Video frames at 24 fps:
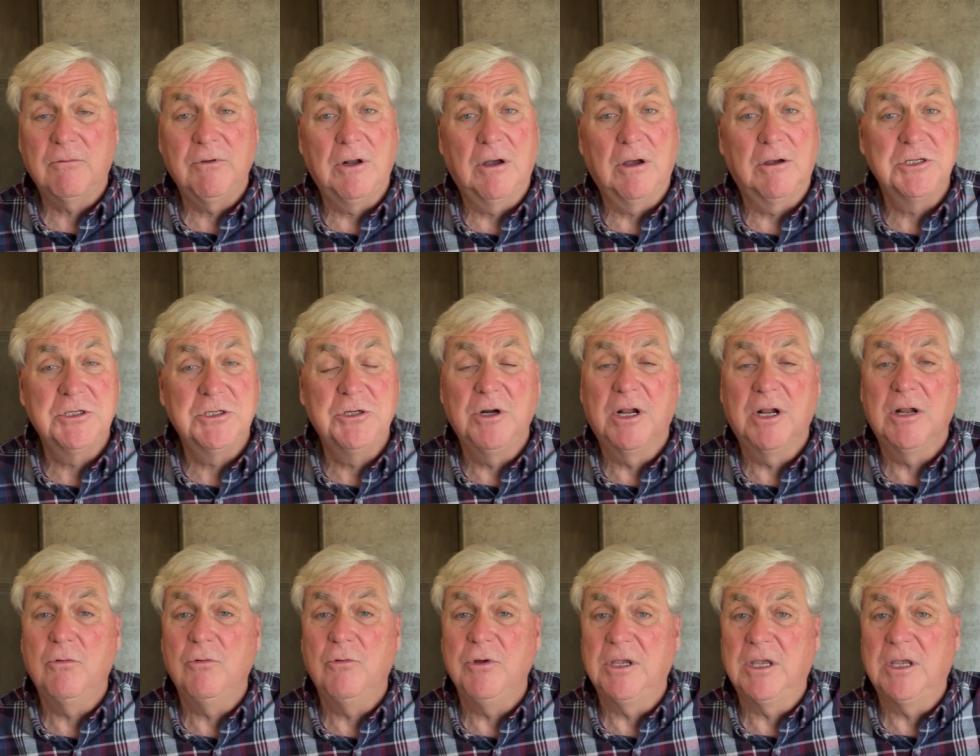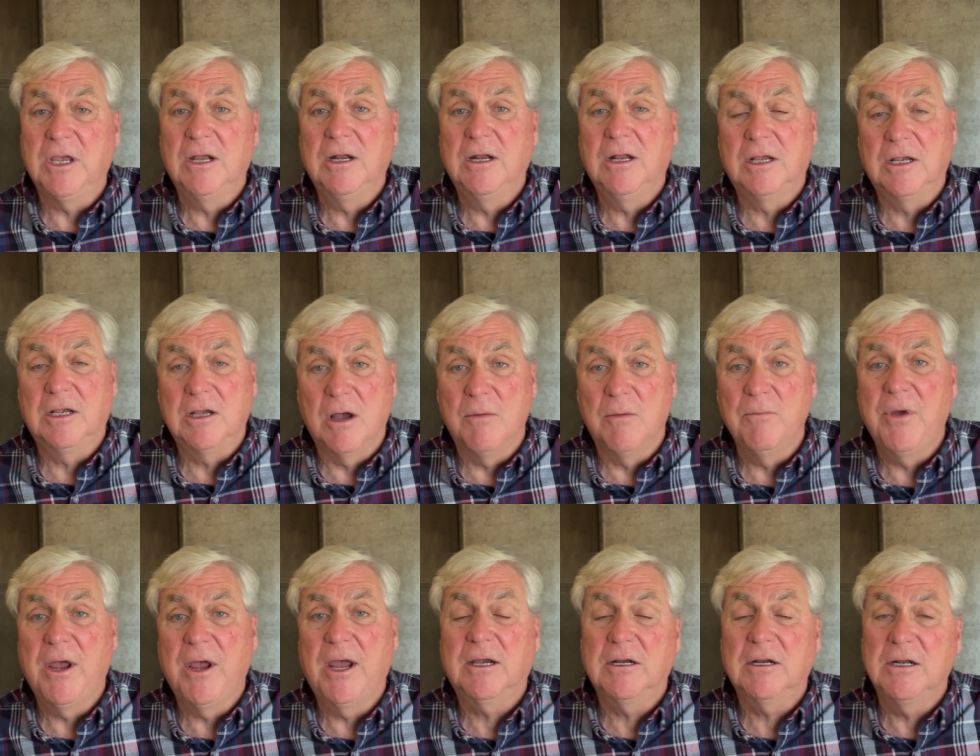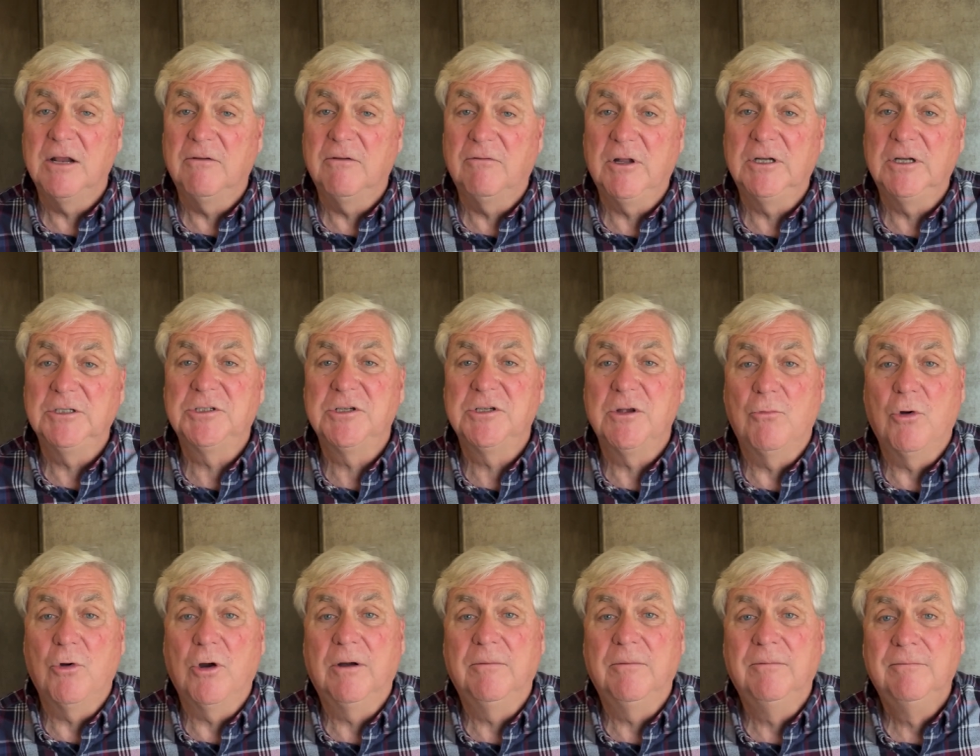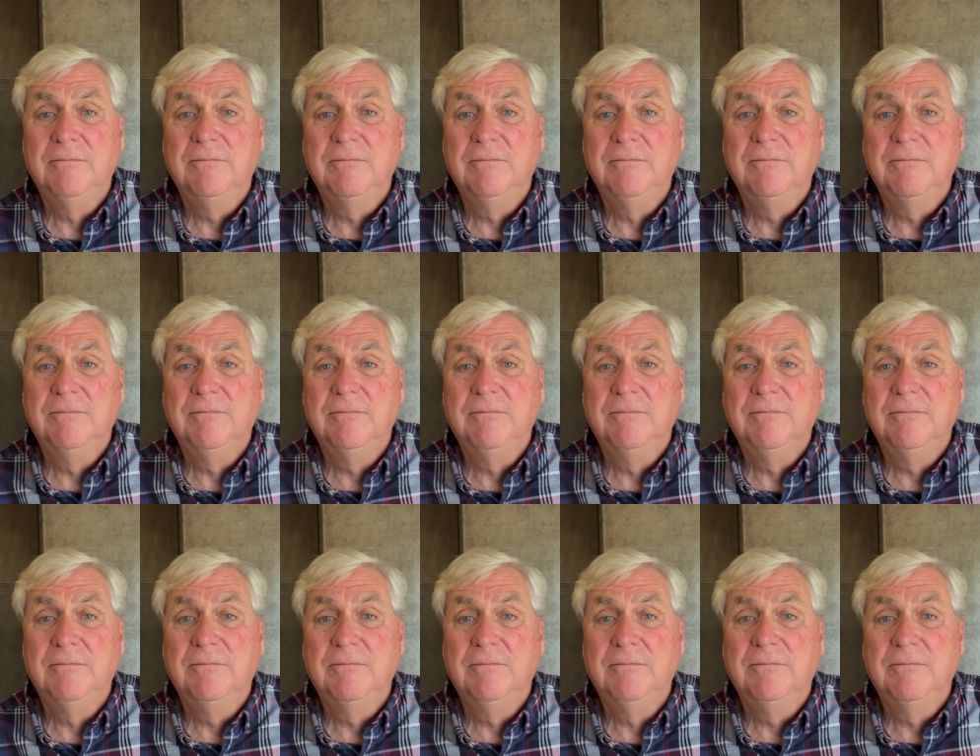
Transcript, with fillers: We'd always do it on a weekend and come back and have lunch somewhere.